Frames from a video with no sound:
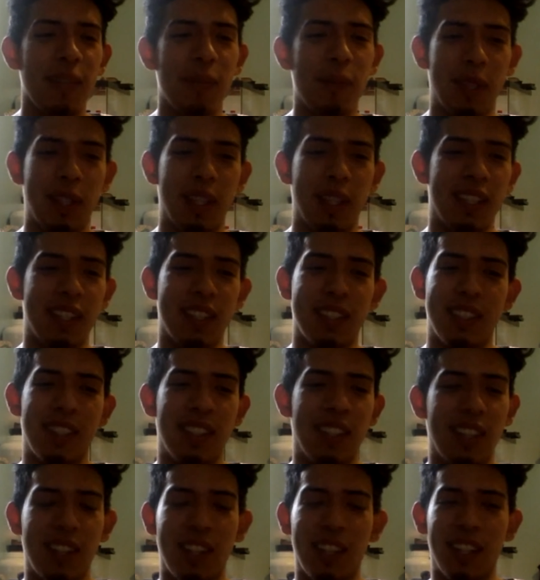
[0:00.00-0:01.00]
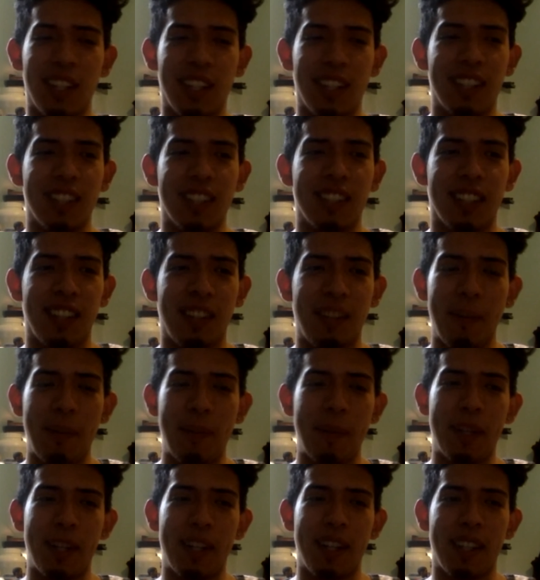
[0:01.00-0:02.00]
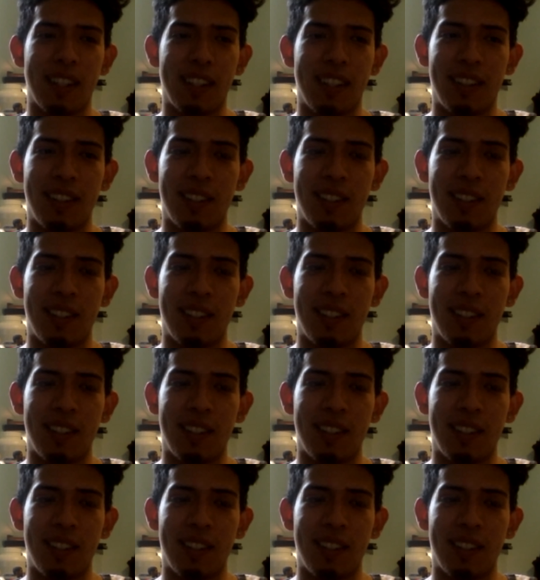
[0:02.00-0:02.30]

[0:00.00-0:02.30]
But the thing because I remember he had